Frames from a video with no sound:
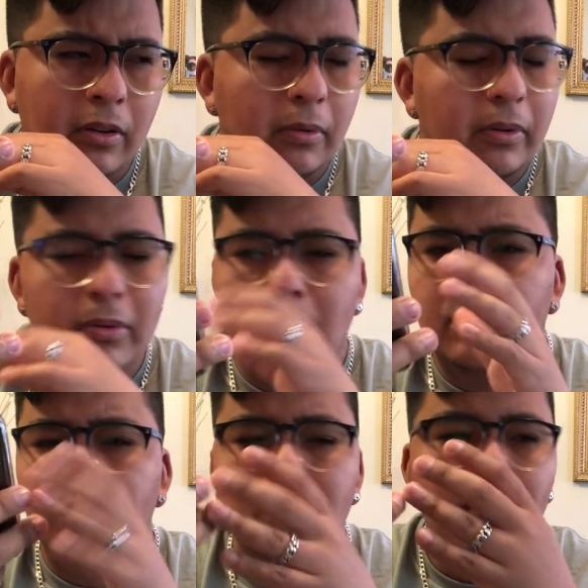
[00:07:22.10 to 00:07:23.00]
well,
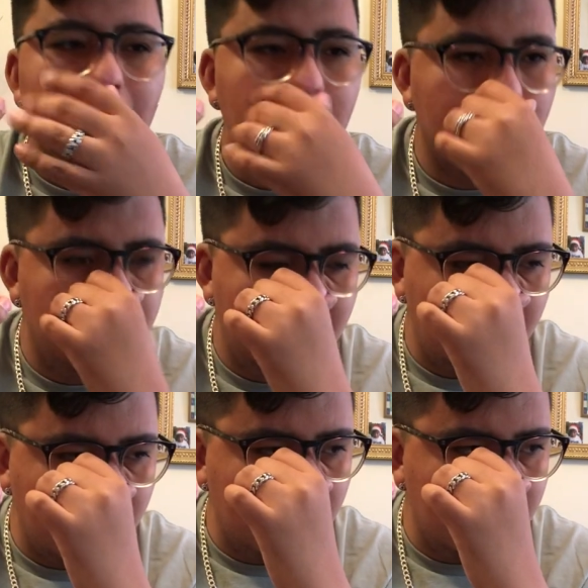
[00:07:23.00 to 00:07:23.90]
what was that other
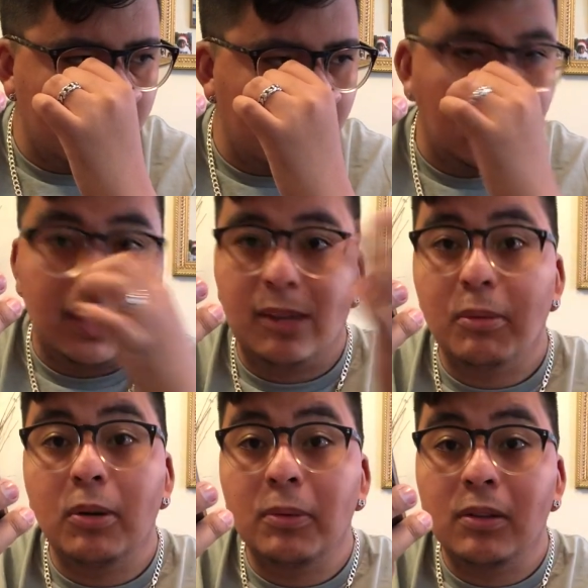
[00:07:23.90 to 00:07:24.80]
genre? The
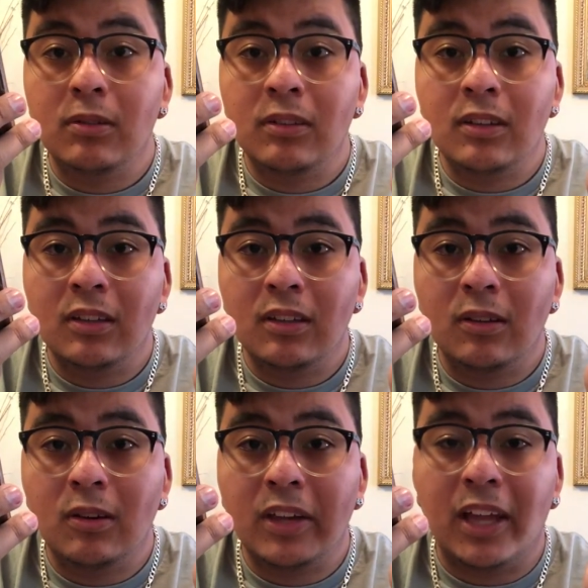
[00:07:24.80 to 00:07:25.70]
emo music, you
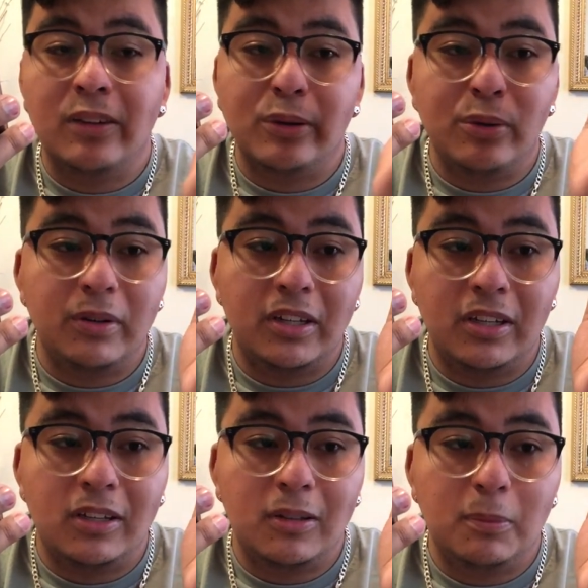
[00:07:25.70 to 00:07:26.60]
know, Kellin
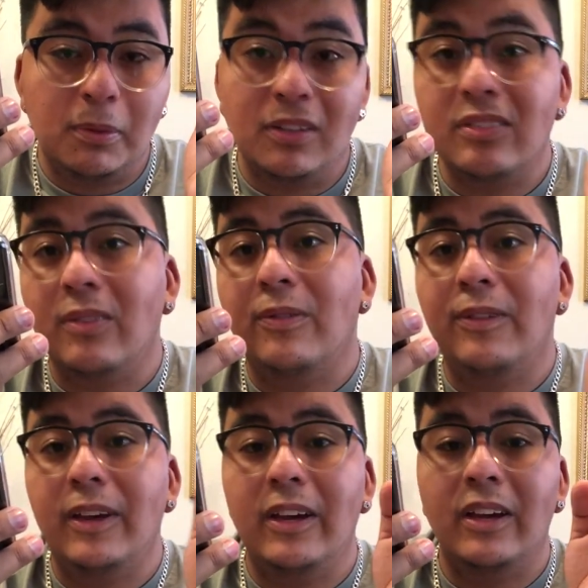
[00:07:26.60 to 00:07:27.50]
Quinn, Pierce the
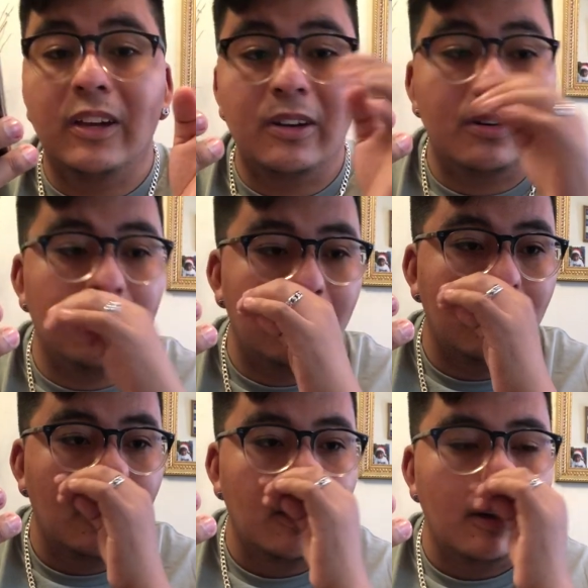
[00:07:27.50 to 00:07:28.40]
Veil,
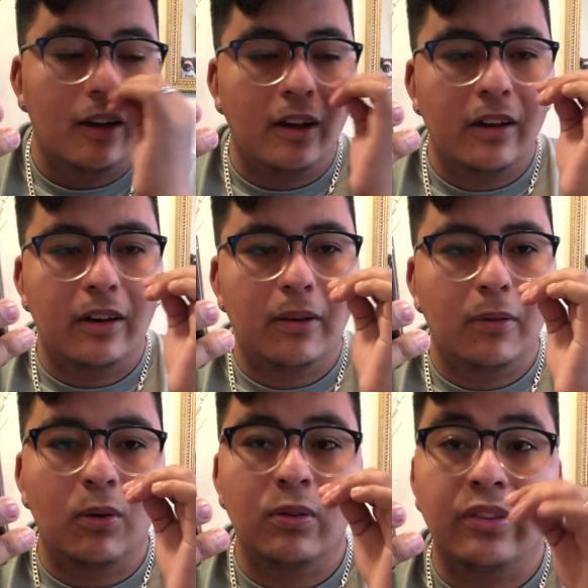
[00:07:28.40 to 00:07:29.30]
uh,
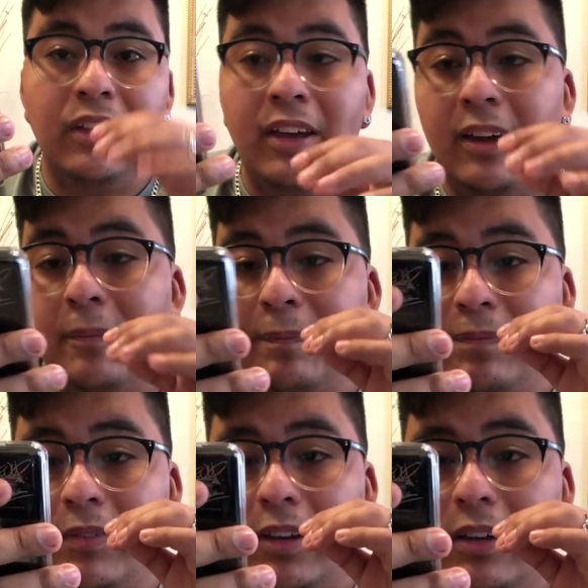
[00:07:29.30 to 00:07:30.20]
all of that.
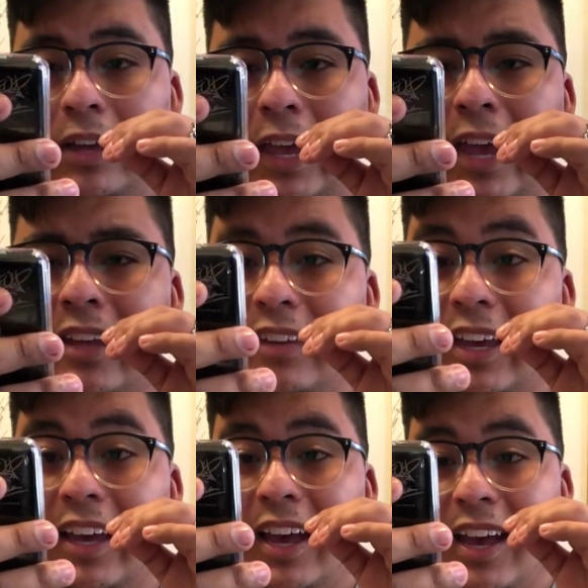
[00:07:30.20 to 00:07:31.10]
And
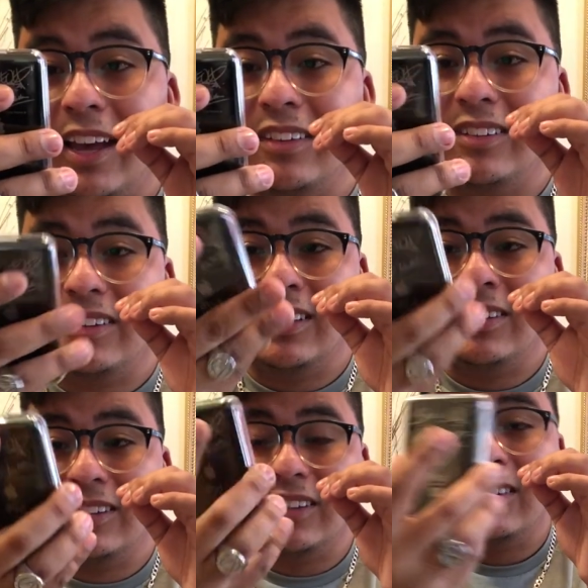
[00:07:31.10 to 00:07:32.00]
it has this.
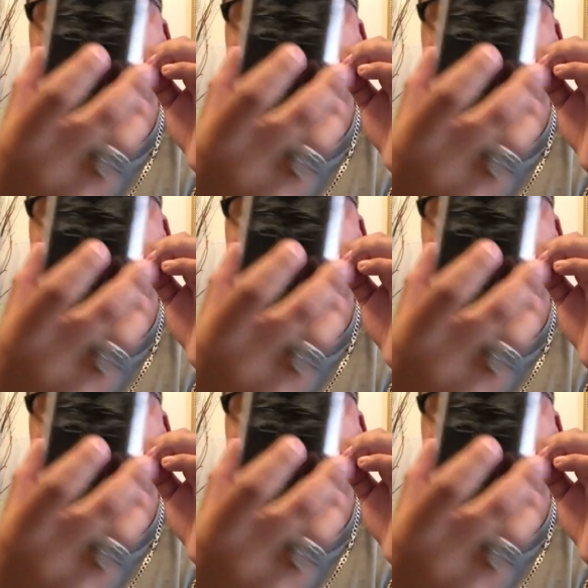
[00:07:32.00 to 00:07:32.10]
This is